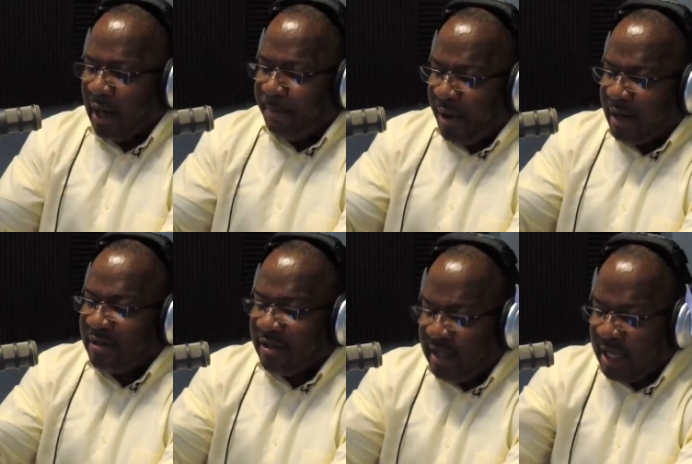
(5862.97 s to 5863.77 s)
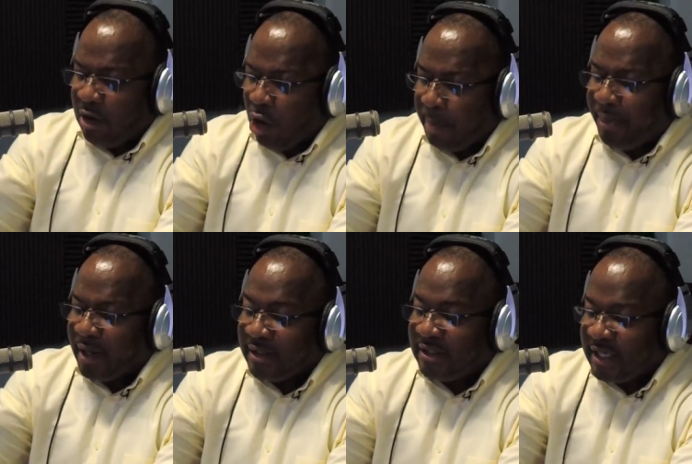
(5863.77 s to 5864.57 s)
upon thee, or
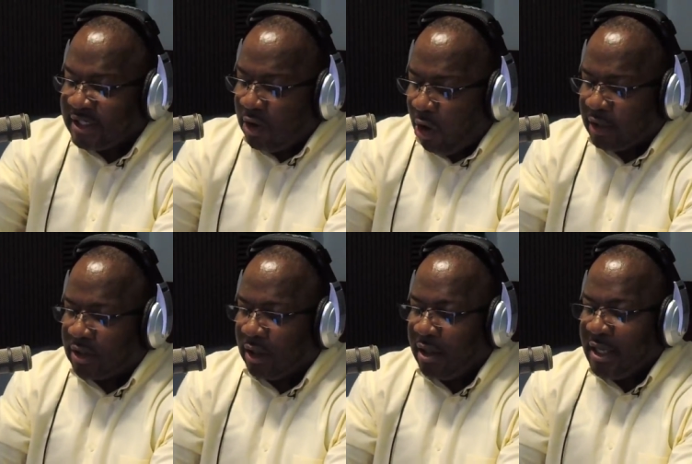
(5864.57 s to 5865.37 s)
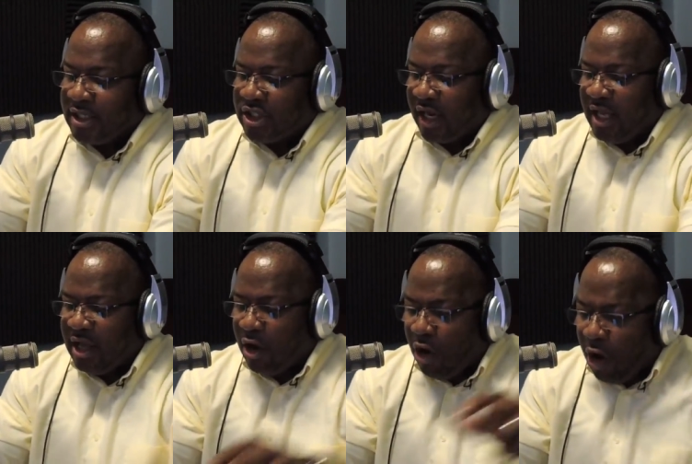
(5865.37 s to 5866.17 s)
upon this altar, shall
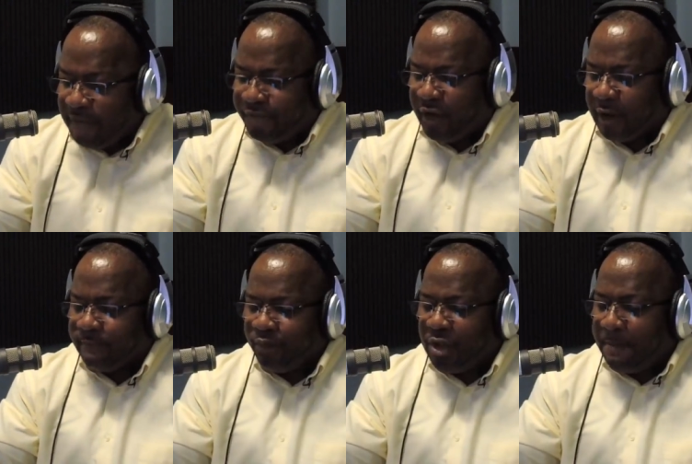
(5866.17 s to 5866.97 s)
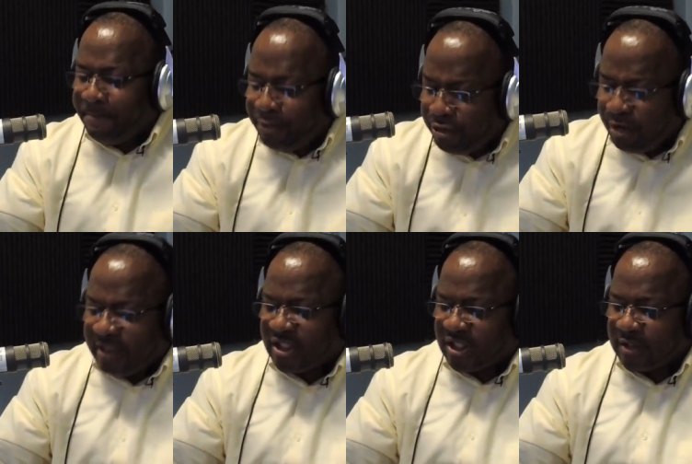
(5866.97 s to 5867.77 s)
he offer the
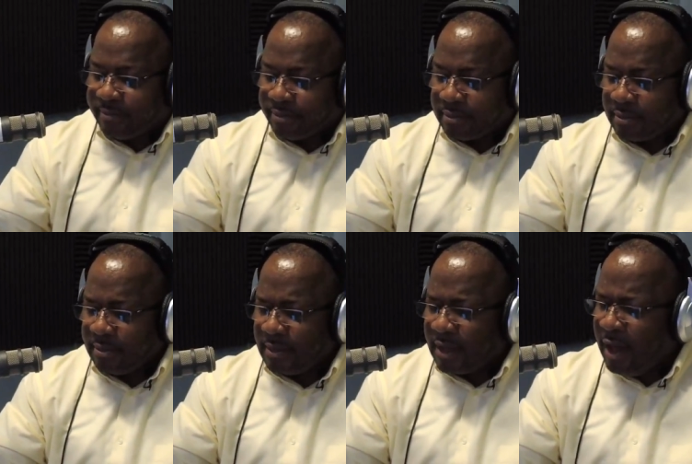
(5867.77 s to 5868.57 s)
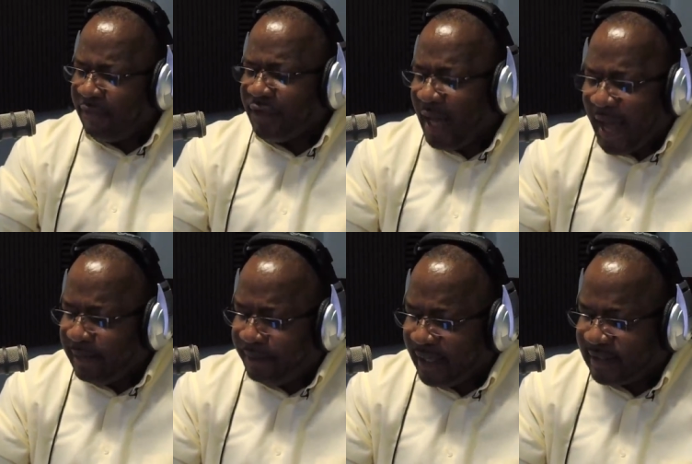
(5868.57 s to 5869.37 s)
priests of the high
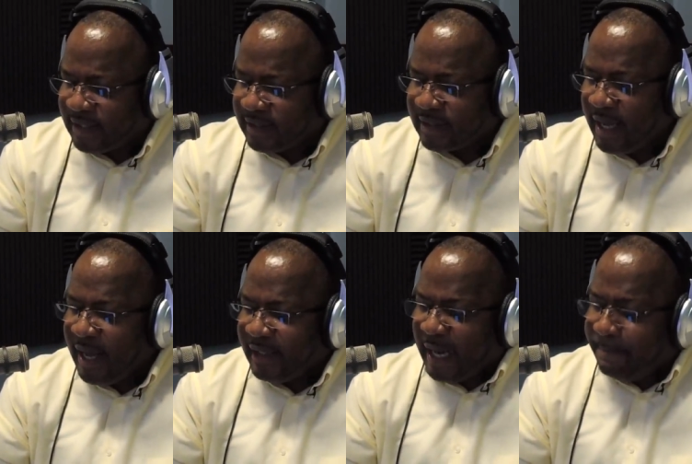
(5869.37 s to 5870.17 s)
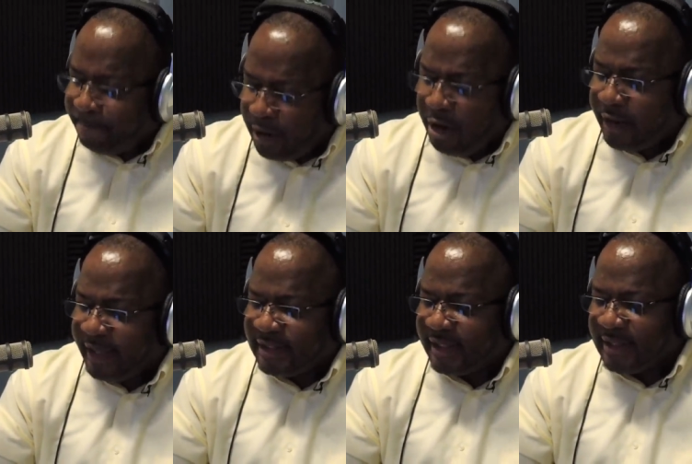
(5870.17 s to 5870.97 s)
places that burn
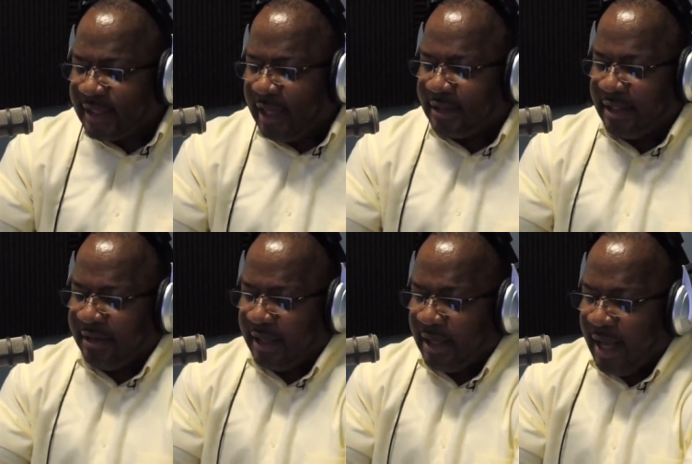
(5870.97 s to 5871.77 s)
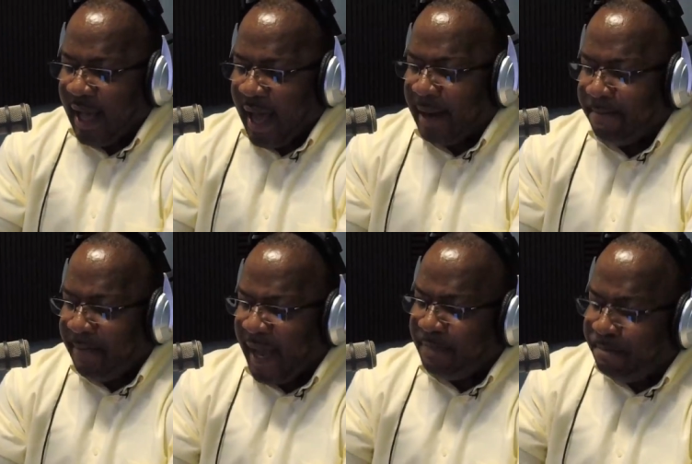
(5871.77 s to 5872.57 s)
incense unto thee, and
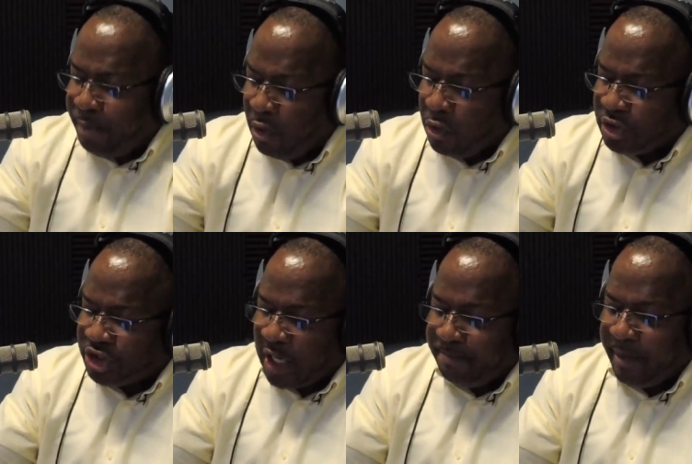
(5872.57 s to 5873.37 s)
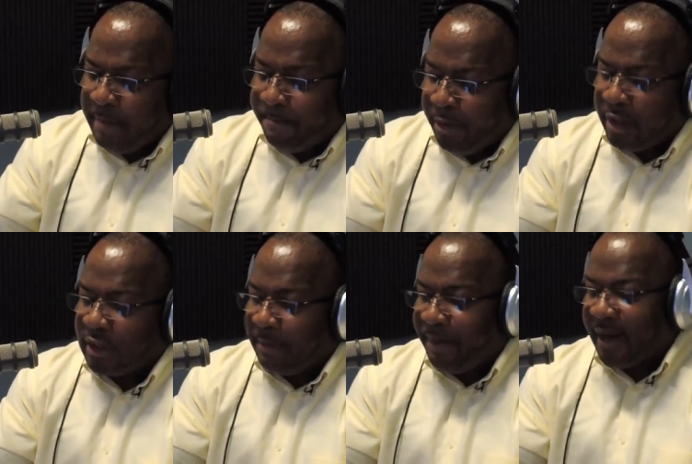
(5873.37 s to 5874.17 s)
men bones shall be burnt
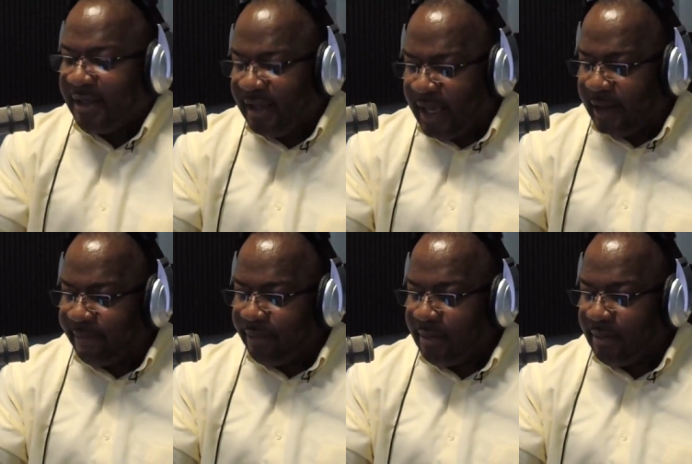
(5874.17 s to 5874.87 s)
upon thee.